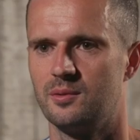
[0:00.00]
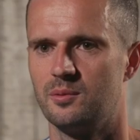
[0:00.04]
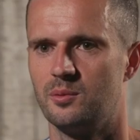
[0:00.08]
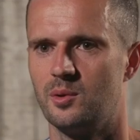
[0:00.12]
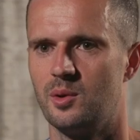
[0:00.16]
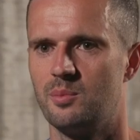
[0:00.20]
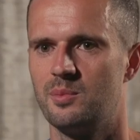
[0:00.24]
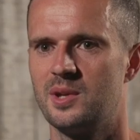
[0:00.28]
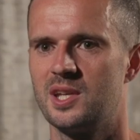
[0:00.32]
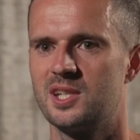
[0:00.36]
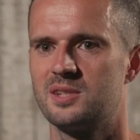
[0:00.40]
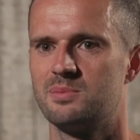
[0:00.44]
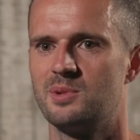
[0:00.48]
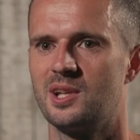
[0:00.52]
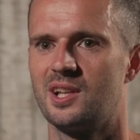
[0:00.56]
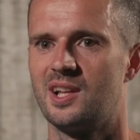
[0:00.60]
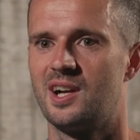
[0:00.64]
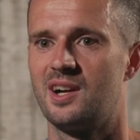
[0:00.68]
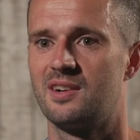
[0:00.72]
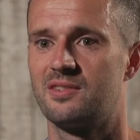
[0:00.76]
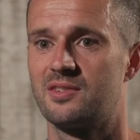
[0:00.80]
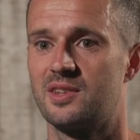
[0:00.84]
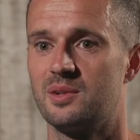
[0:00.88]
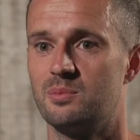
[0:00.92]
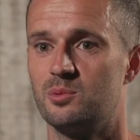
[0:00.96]
What makes me
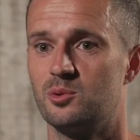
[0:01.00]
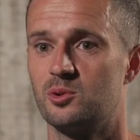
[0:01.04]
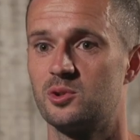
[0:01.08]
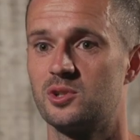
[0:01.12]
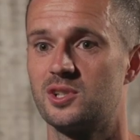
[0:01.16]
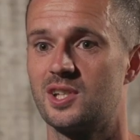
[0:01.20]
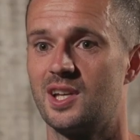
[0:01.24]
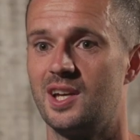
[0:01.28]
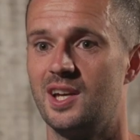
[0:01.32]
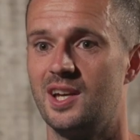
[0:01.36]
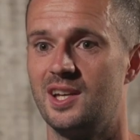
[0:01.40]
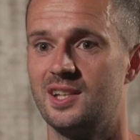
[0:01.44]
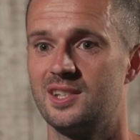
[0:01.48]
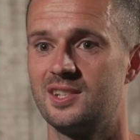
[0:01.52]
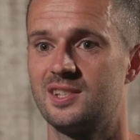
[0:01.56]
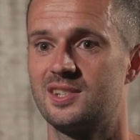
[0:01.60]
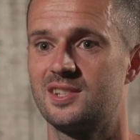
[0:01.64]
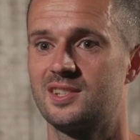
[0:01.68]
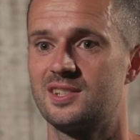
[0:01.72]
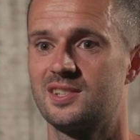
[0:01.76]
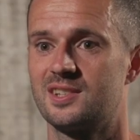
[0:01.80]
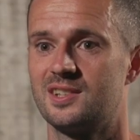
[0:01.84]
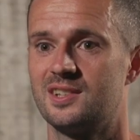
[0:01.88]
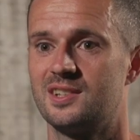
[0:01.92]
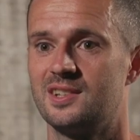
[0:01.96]
laugh the most
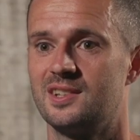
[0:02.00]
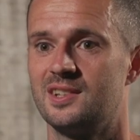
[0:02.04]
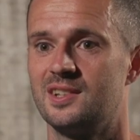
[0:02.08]
is,